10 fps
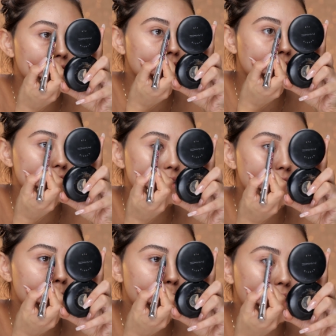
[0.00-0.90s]

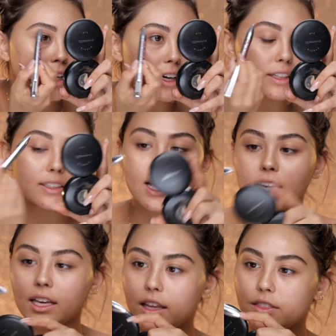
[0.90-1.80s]
concept because
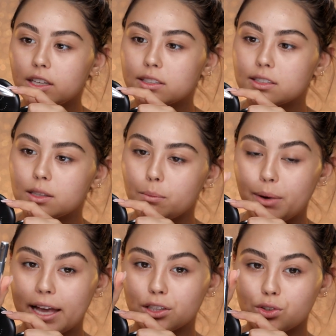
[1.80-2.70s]
in this
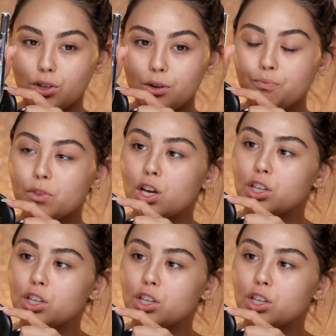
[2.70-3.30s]
pencil,